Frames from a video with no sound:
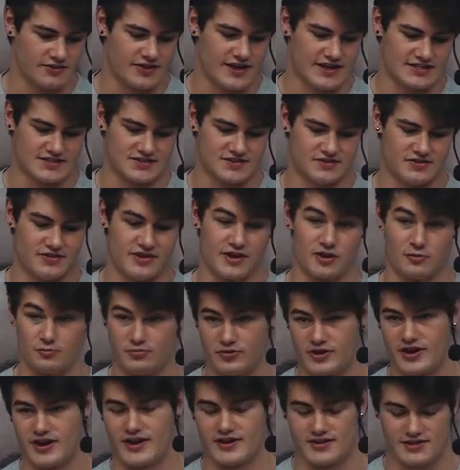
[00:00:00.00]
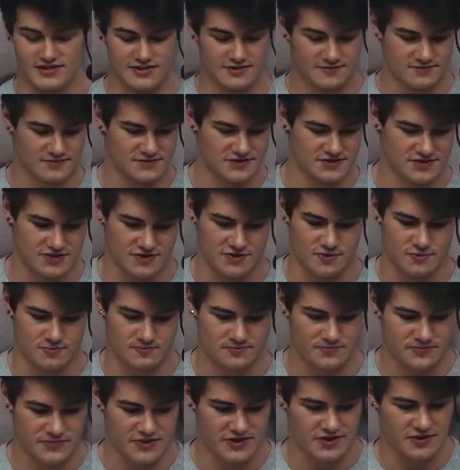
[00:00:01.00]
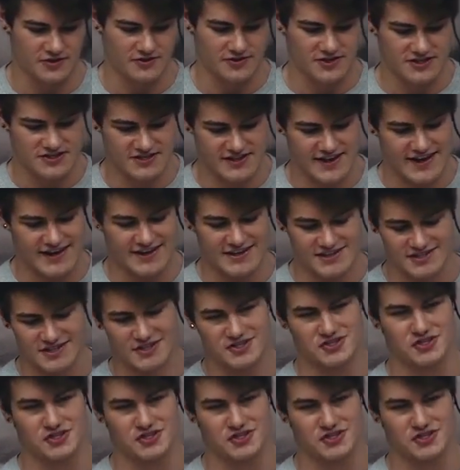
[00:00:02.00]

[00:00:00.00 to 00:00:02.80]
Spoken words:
That's their brand. So it's